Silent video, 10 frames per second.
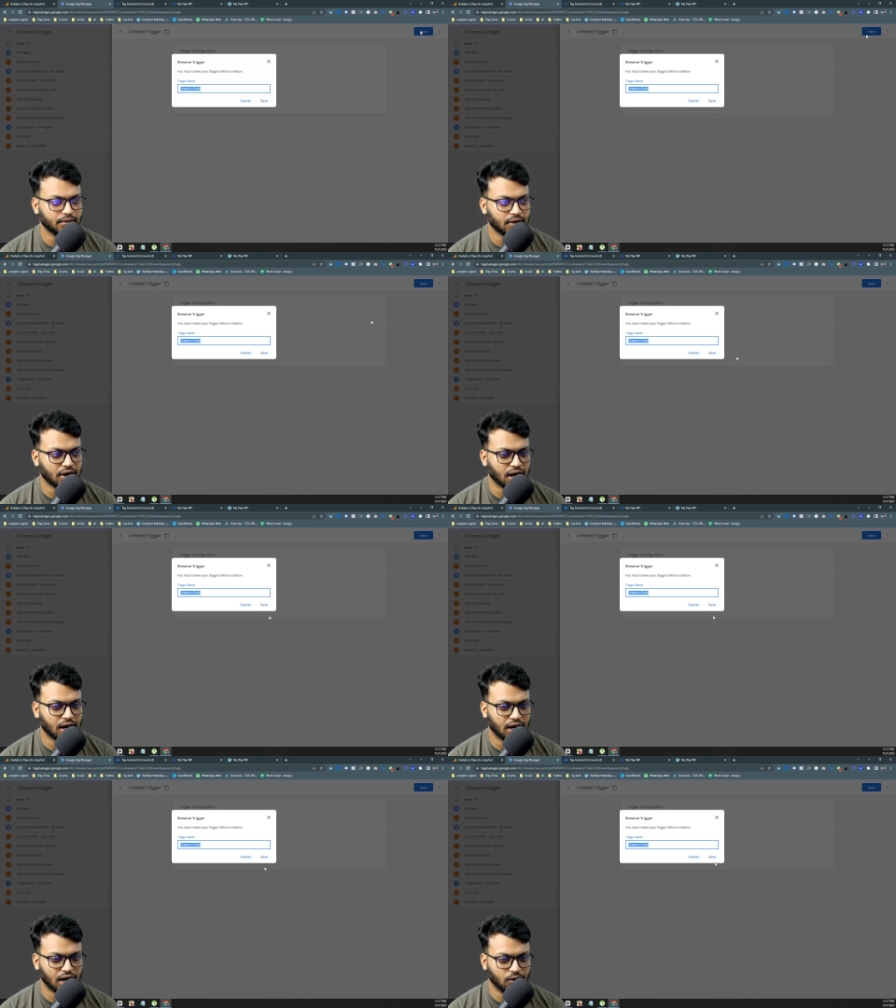
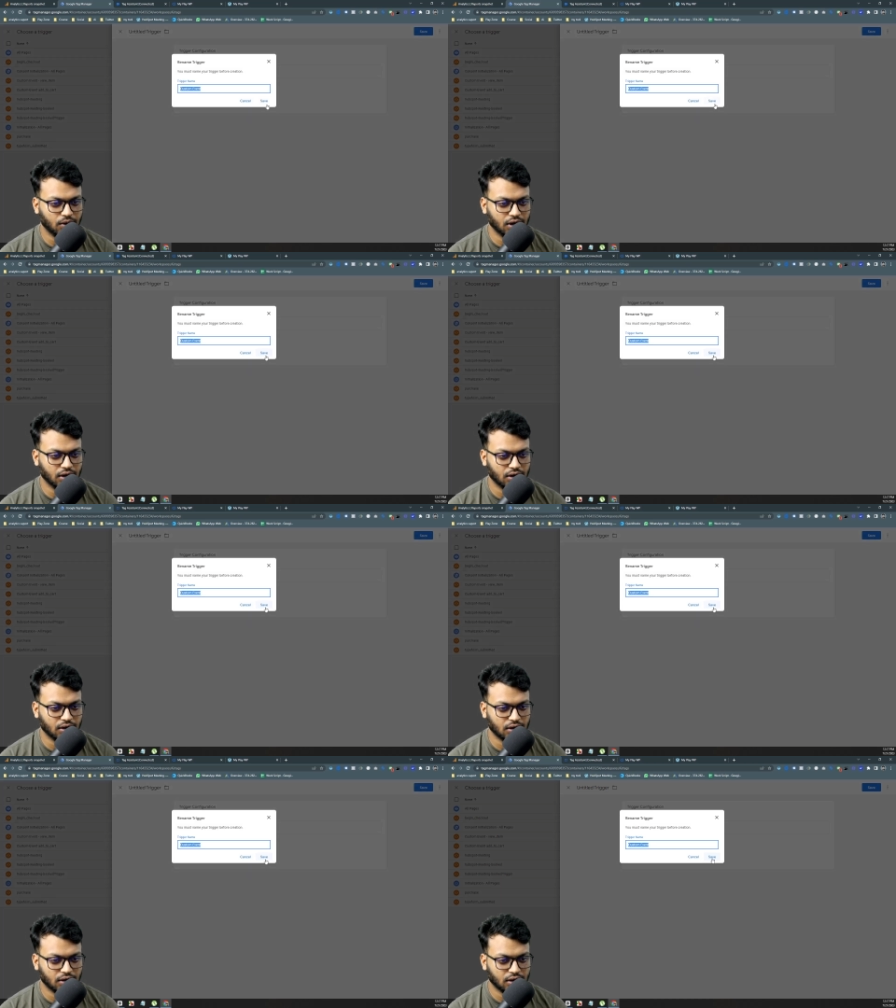and I will
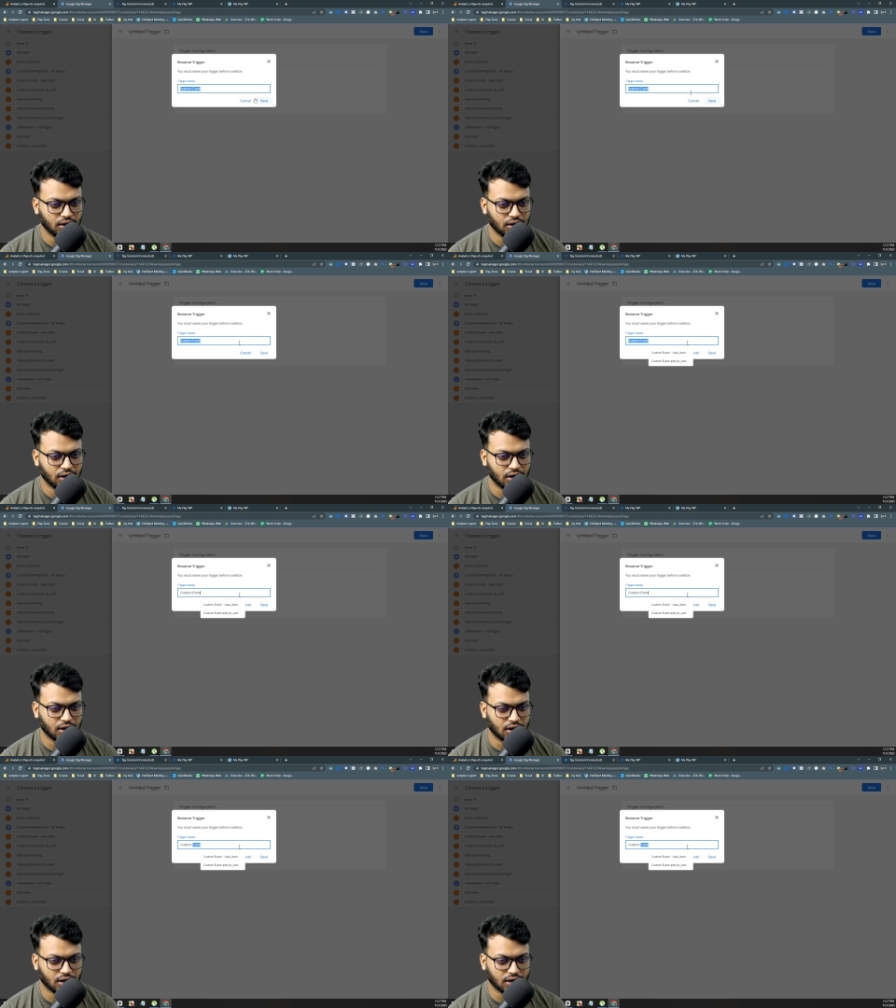
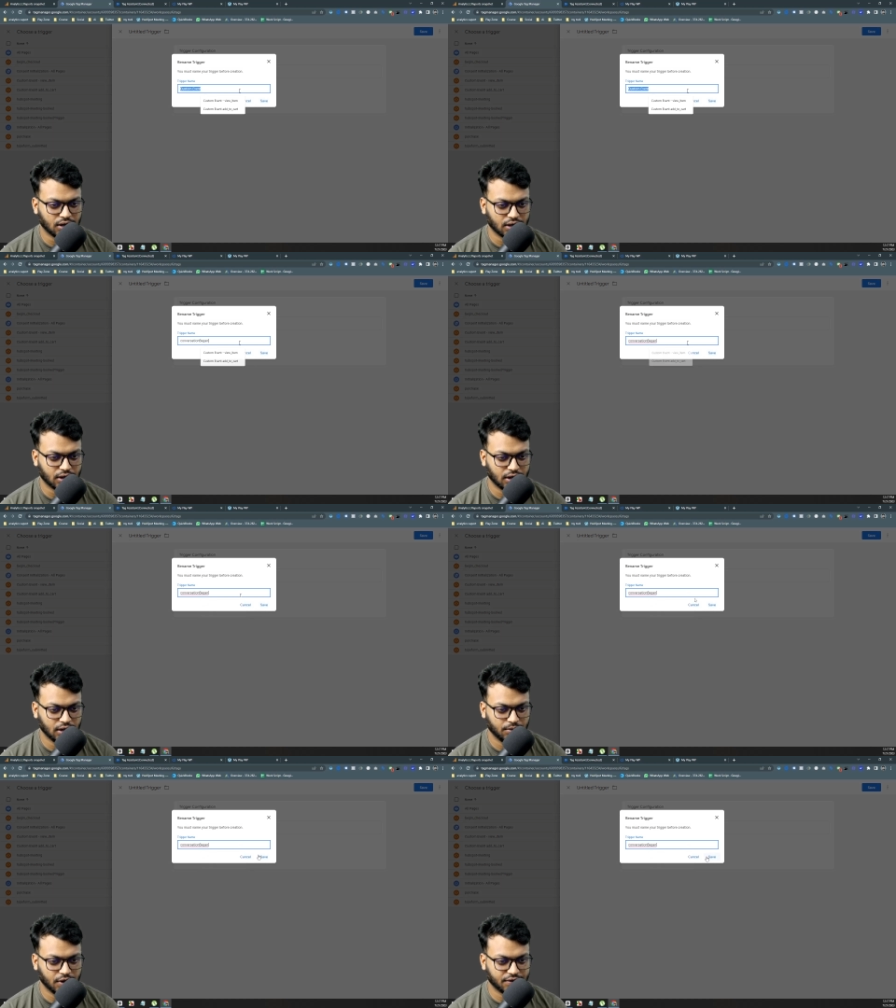uh,
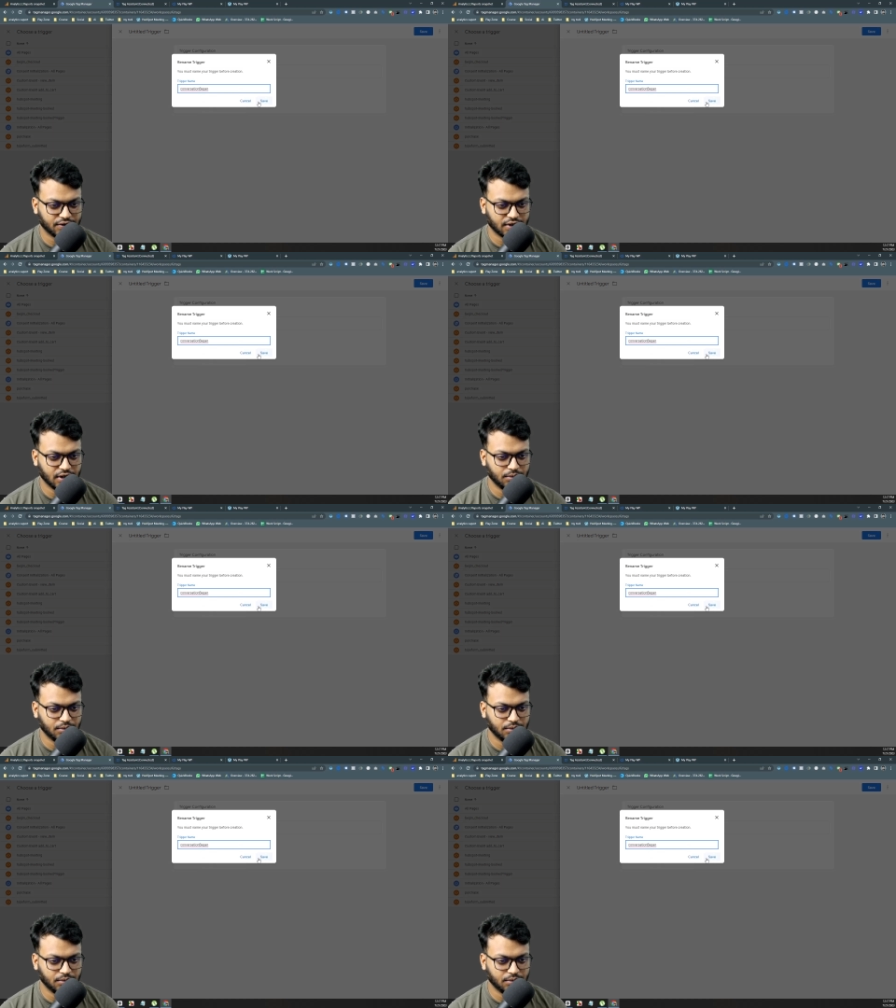keep the same